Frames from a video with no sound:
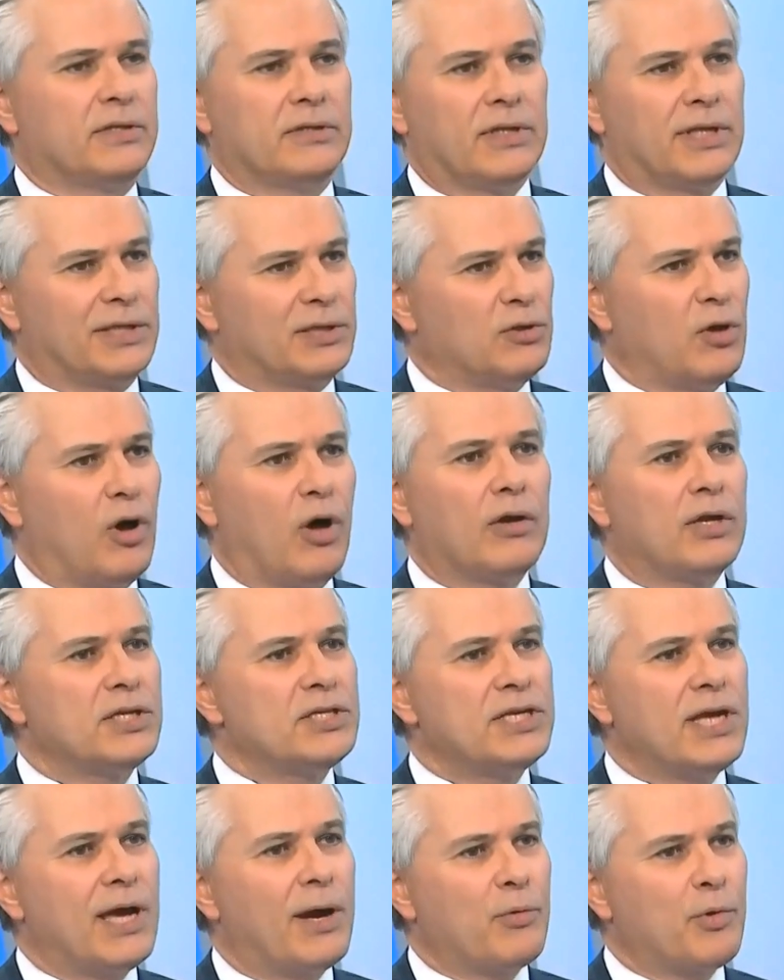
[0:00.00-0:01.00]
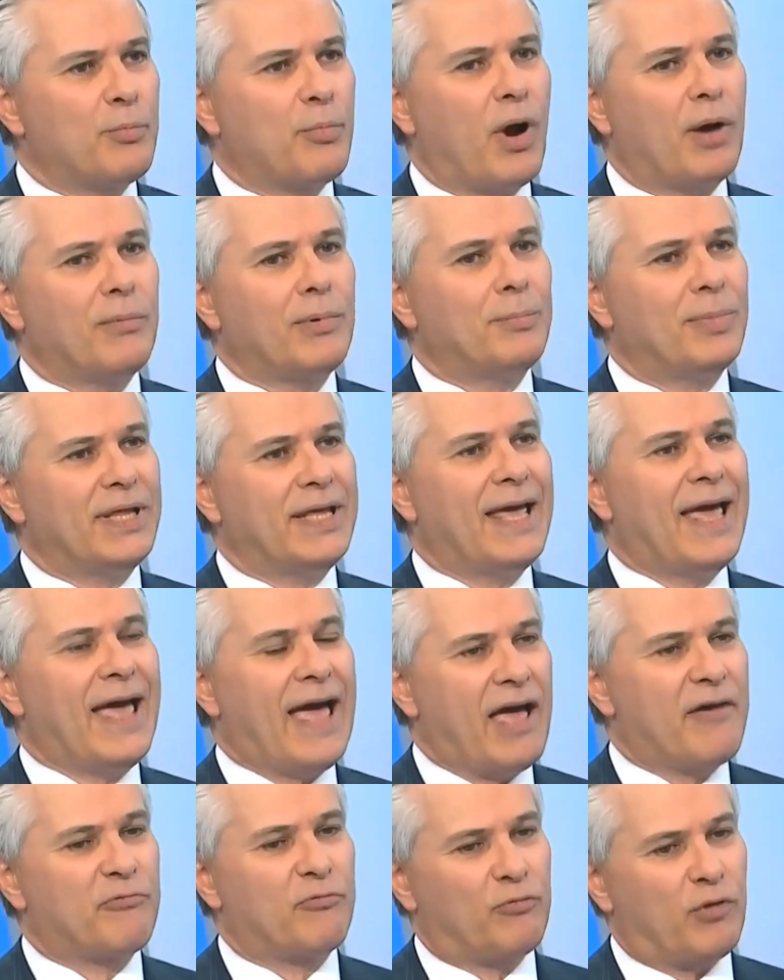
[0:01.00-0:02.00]
he'll acknowledge, we'll probably
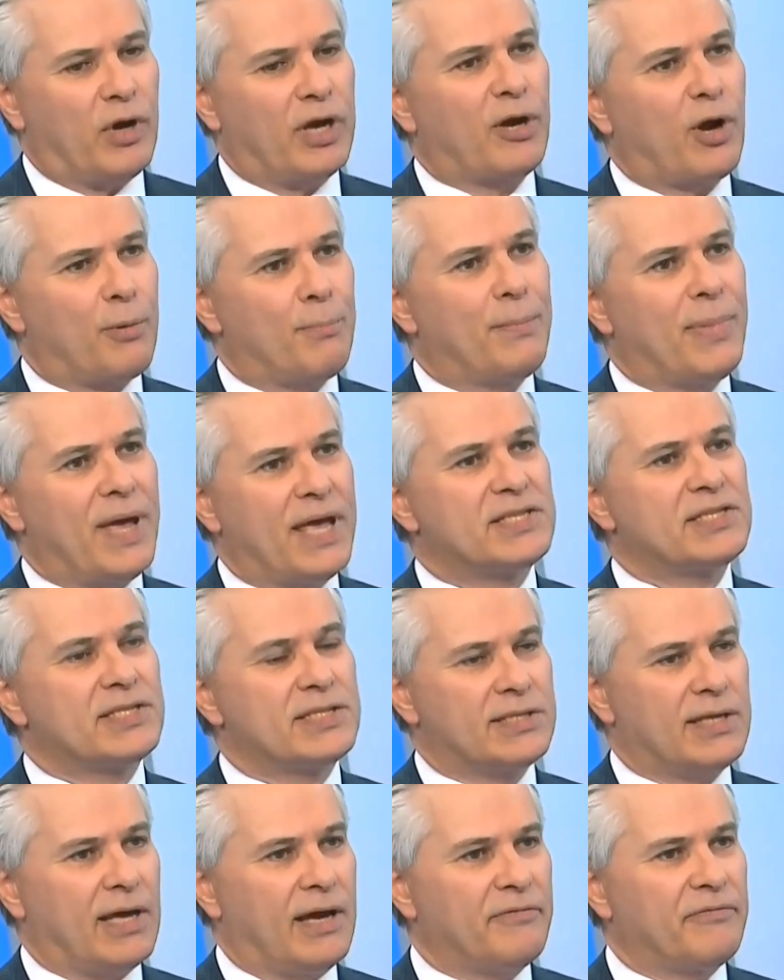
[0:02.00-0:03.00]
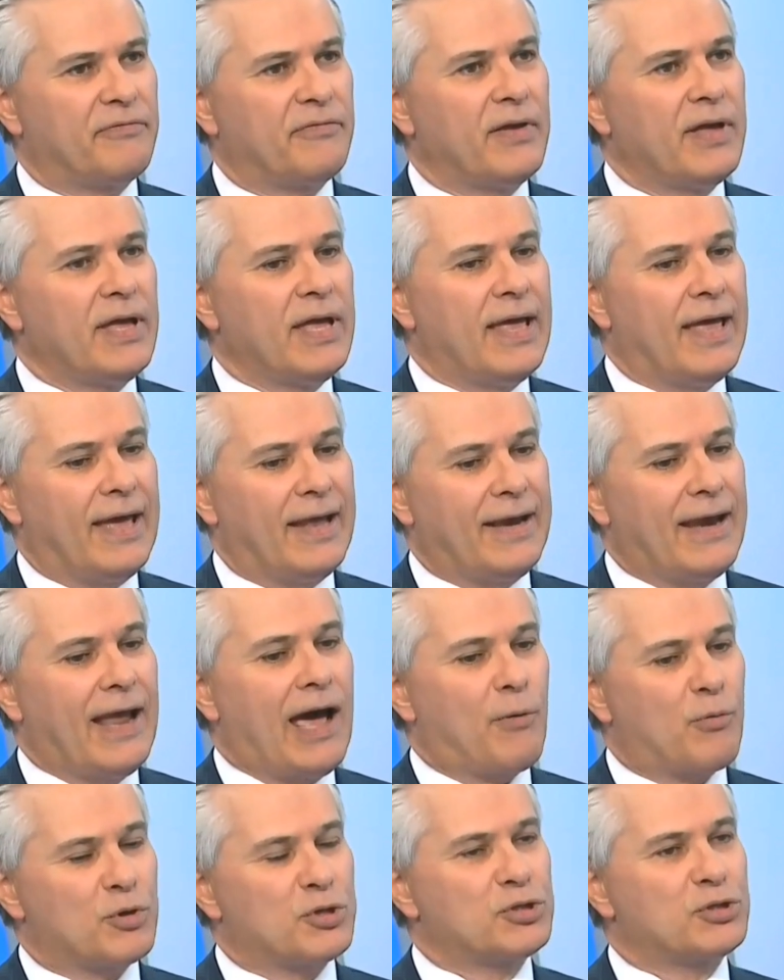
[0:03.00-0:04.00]
have run our best stuff, and
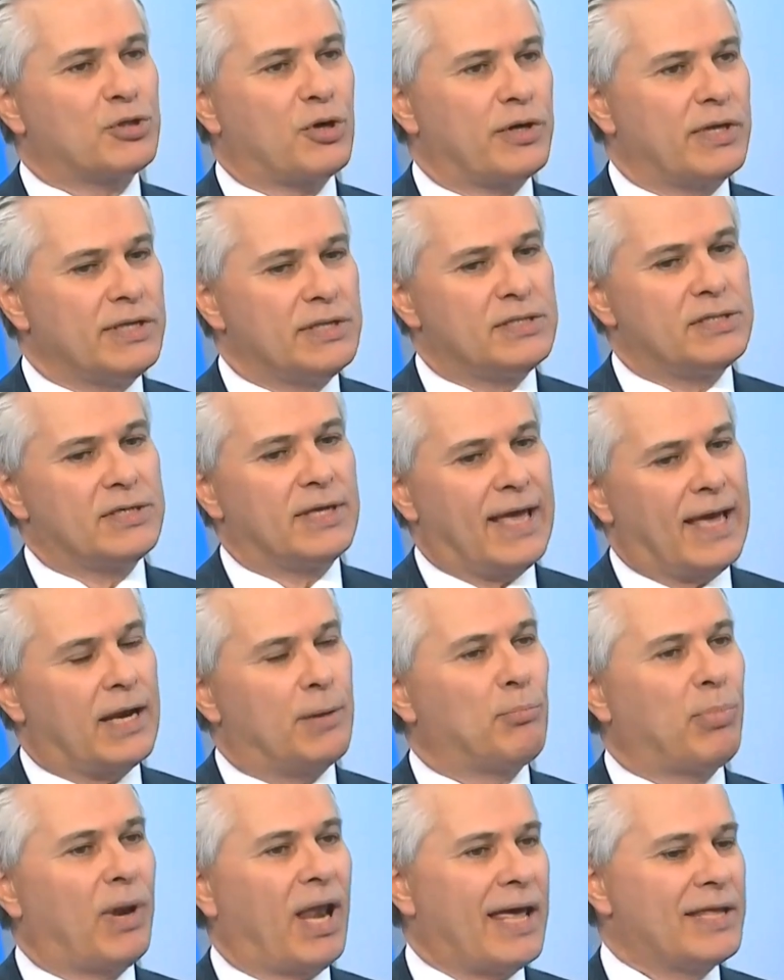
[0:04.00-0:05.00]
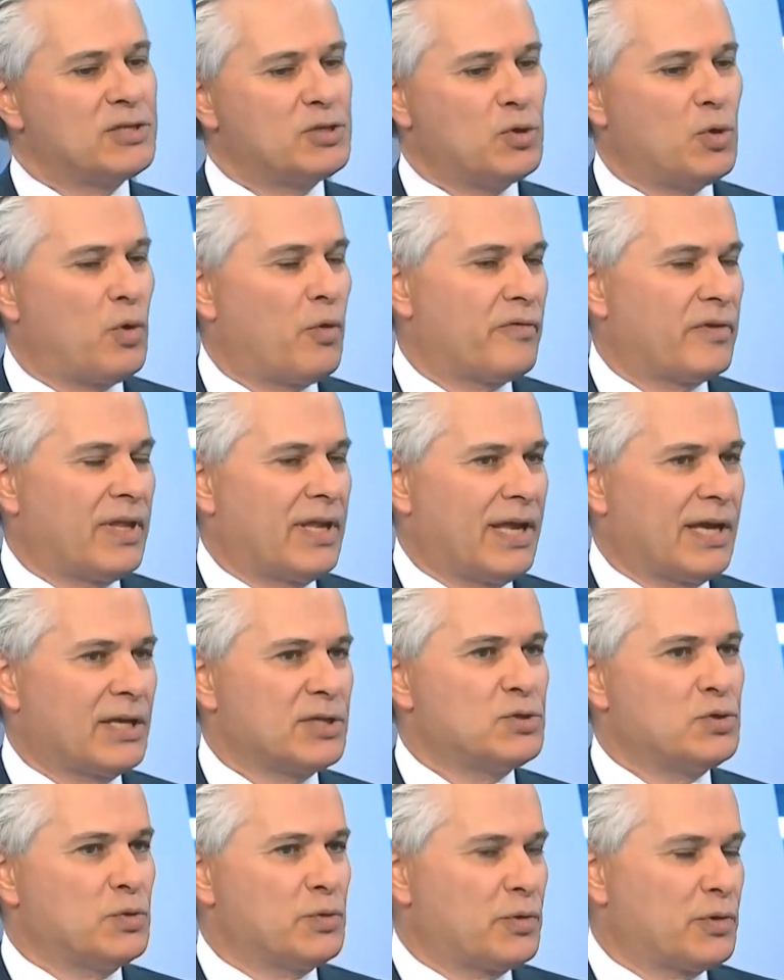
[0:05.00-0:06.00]
now we're starting to get a plateau over the
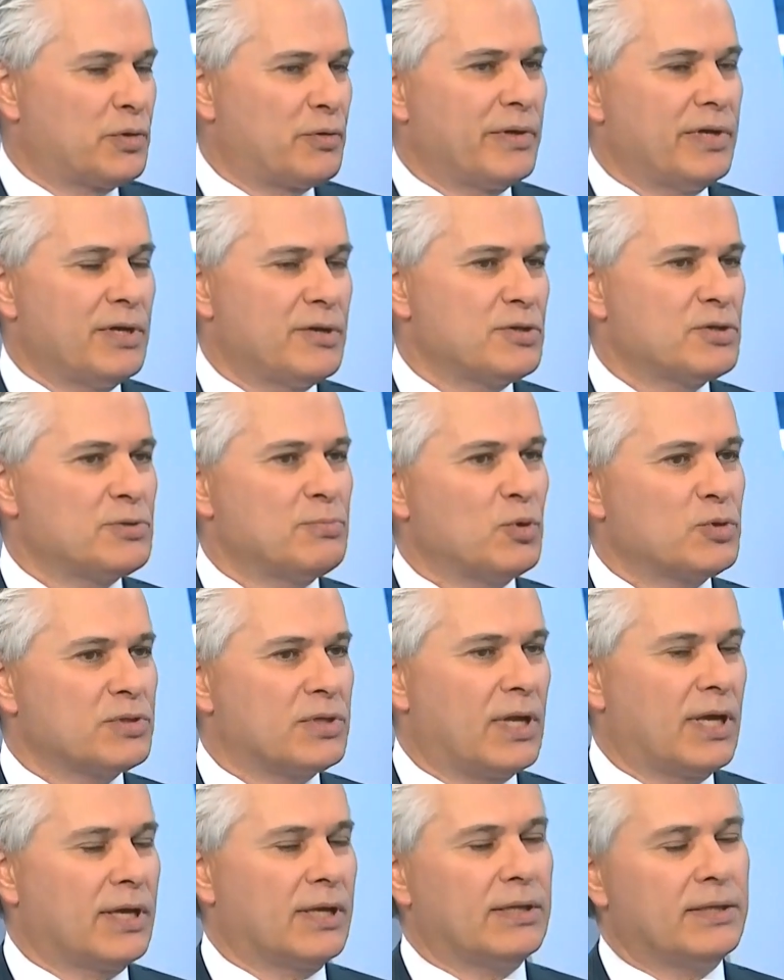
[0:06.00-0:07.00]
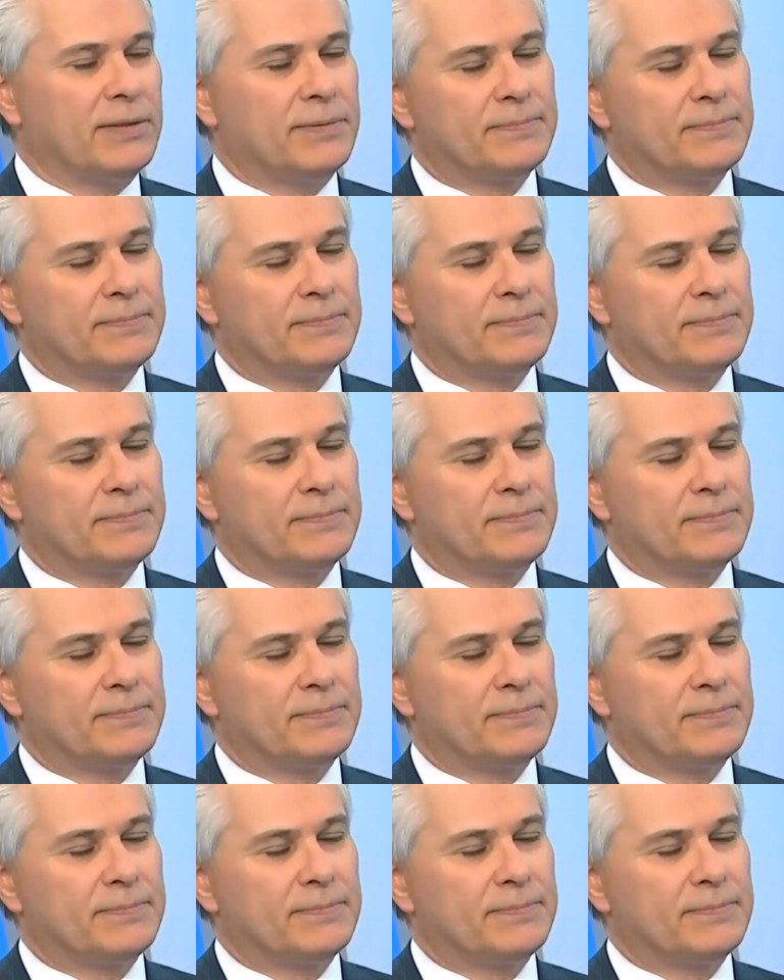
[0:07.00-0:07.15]
next 2 or 3 years, most likely.